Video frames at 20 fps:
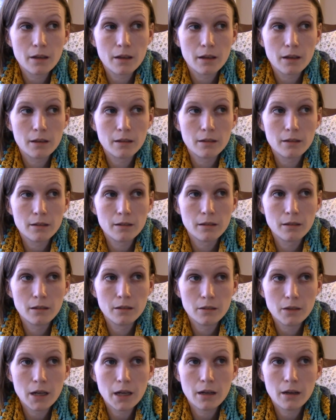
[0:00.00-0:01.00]
and a
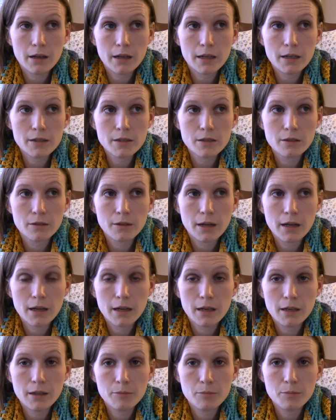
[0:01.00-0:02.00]
little chaotic, so
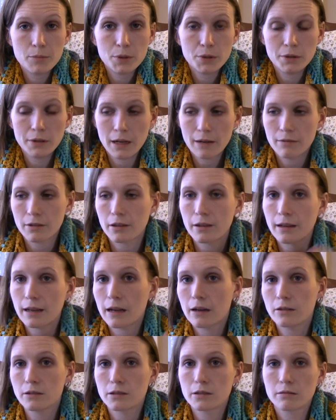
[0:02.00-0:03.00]
I pulled everything
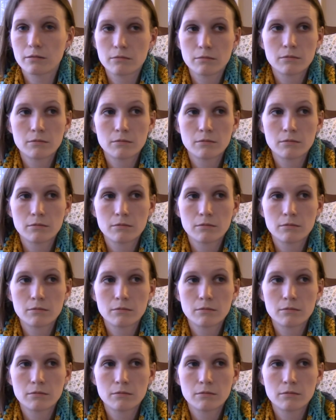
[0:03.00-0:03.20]
out,